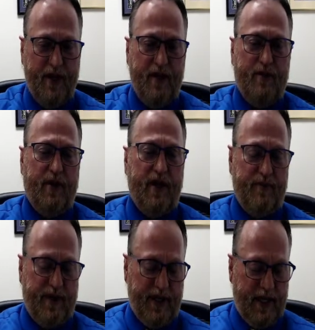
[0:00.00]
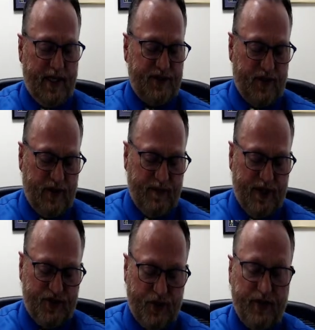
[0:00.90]
But me, I started my
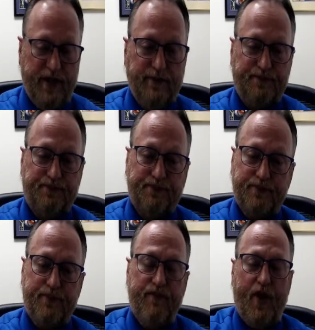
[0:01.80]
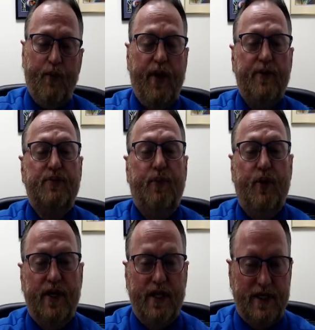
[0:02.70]
journey when I was born
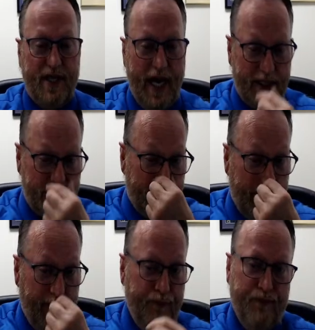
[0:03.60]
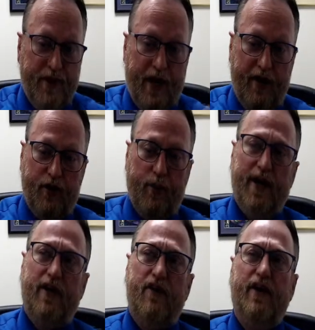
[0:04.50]
in a taxi on the way to
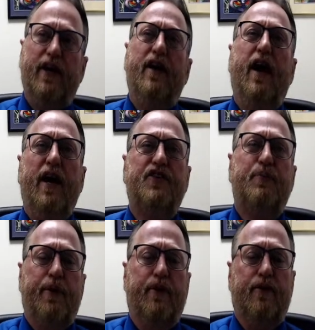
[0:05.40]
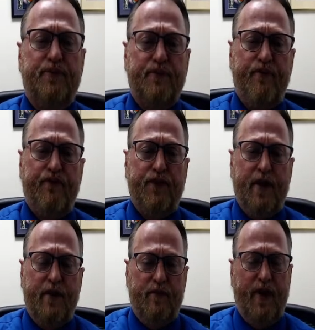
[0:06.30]
Gardena Hospital.
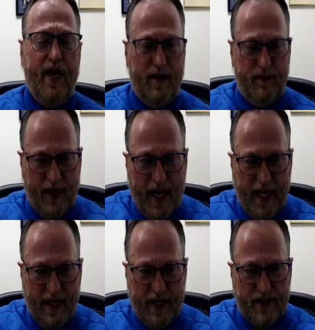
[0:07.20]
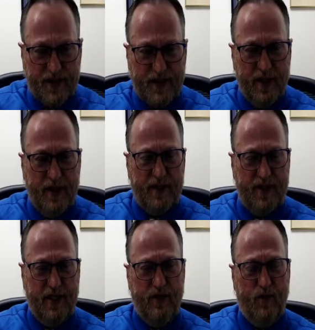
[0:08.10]
Bottom line is, she
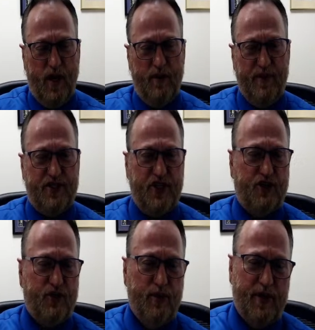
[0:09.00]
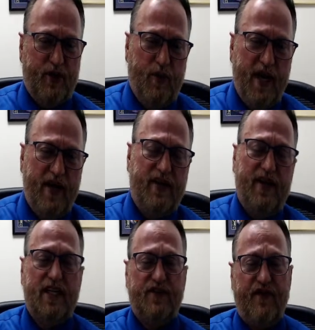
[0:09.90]
didn't want me. She threw me away. The
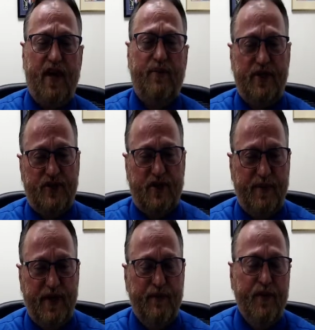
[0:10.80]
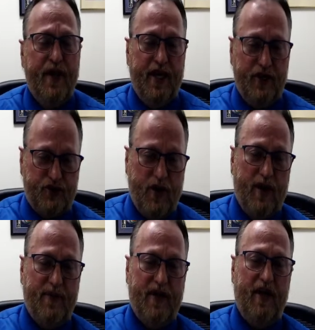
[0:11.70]
next family took me and dropped
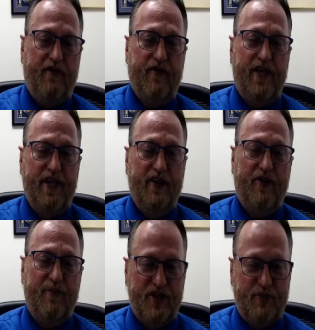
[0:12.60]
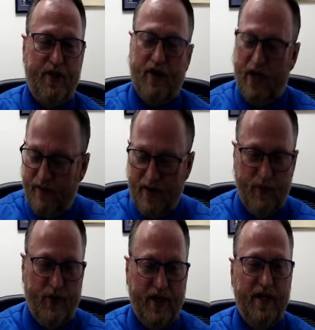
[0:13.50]
me off at Redondo Beach Pier every
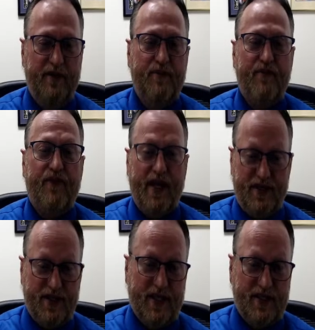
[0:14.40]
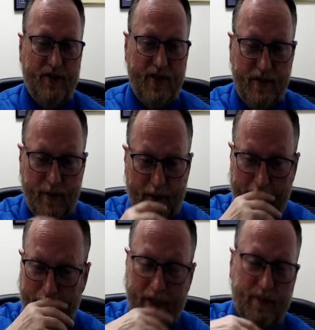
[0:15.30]
morning at 6:30 in the morning and
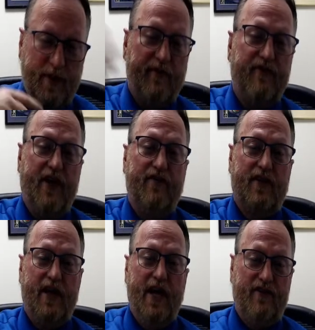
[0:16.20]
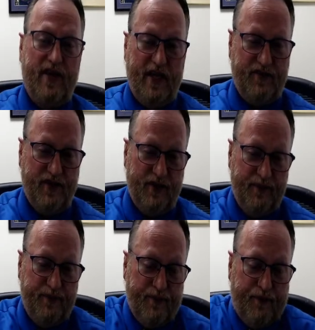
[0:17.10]
picked me up at 5 o'clock in the afternoon.
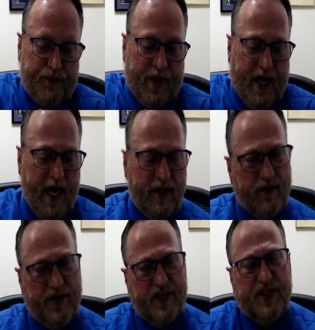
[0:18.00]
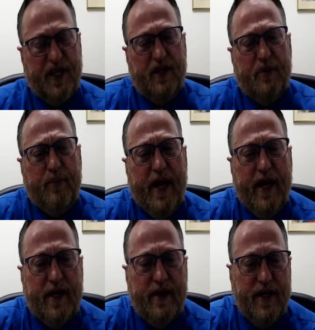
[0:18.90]
I learned to steal and
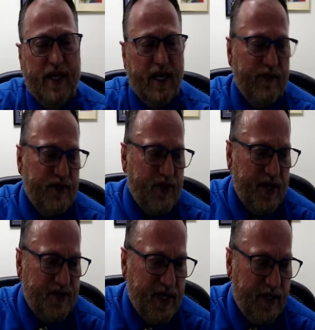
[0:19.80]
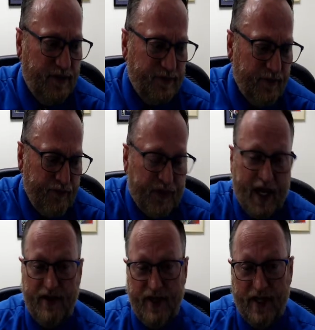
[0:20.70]
beg and eat out of a trash can. I
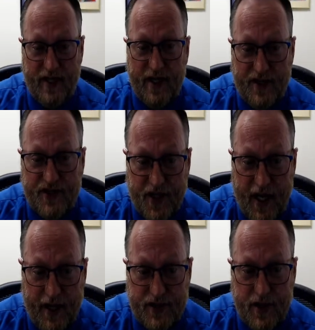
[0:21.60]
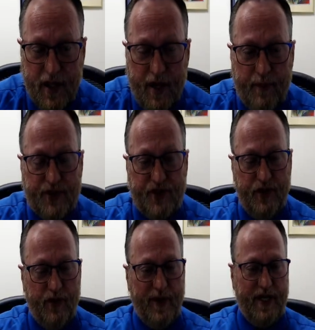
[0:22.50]
think it kind of sucks. But you know
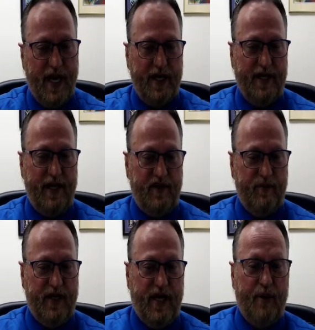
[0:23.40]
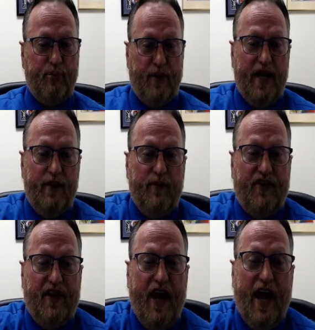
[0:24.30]
what God gave me? A brain with an
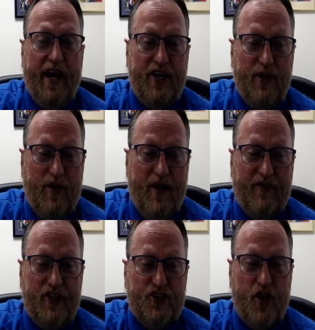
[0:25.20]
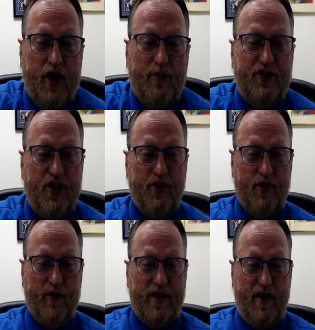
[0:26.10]
IQ off the chart with total
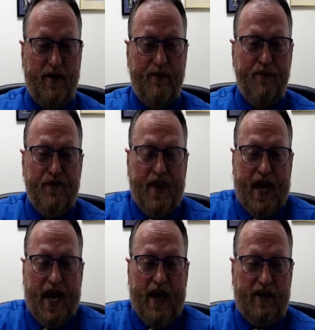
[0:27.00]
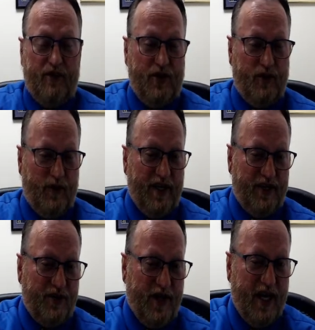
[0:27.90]
recall. I learned to read at
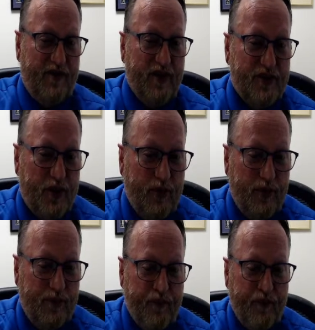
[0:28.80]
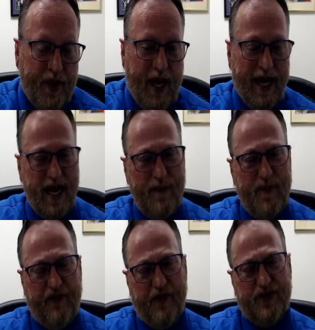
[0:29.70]
2.5 years old. I got my
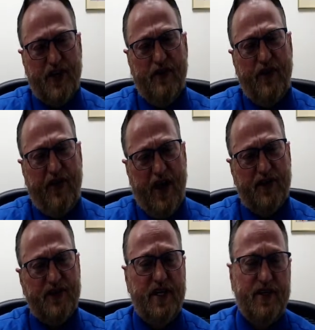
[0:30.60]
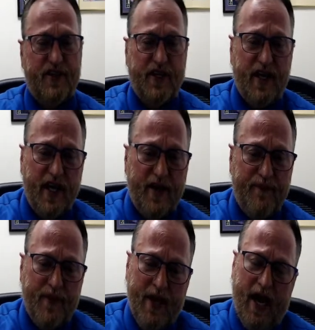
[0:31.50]
first 100,000 as a kid.
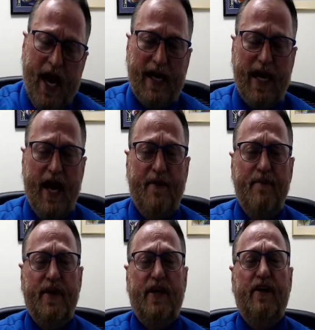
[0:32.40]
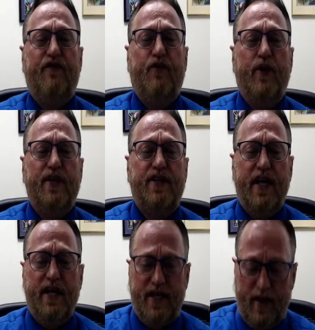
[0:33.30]
I got a million at
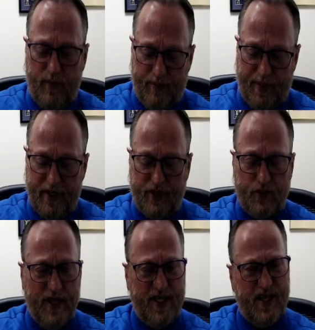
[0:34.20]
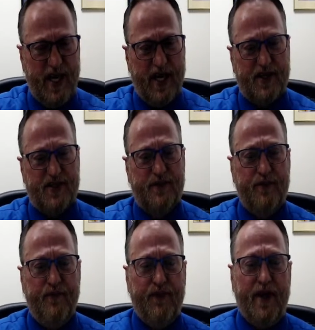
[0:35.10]
14, double billion 26.
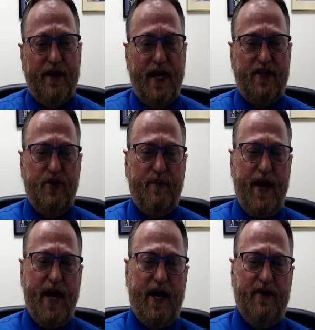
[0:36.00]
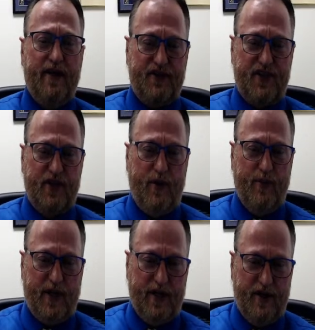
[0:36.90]
Not too bad. Let's see what we're
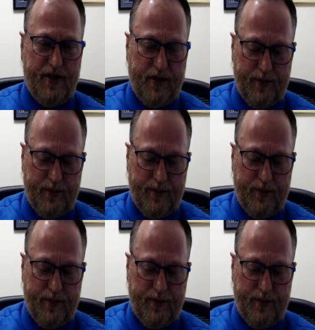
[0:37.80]
going to do.